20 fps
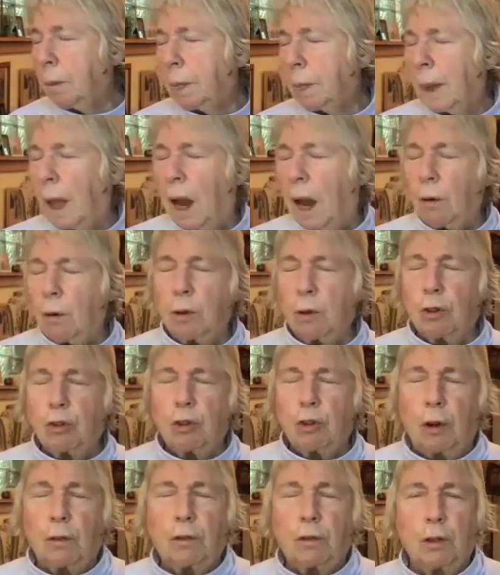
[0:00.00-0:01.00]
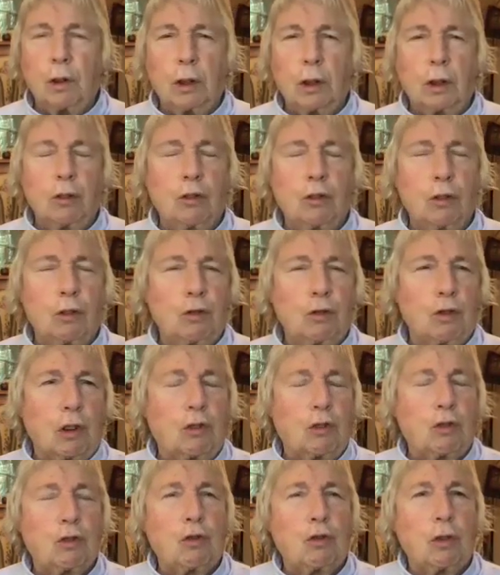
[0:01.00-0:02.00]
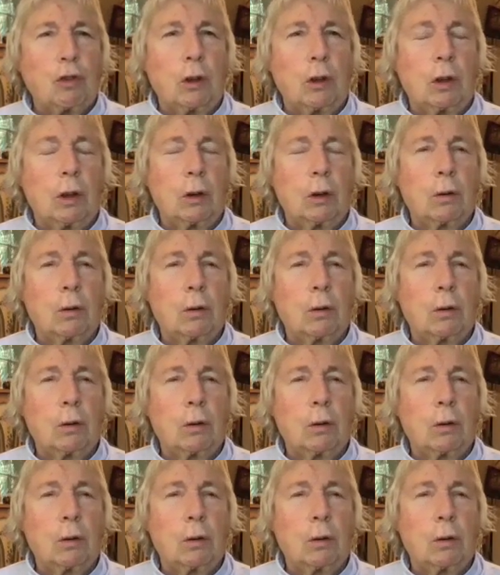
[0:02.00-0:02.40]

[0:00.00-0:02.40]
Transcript: Aaron is offering a suggestion here.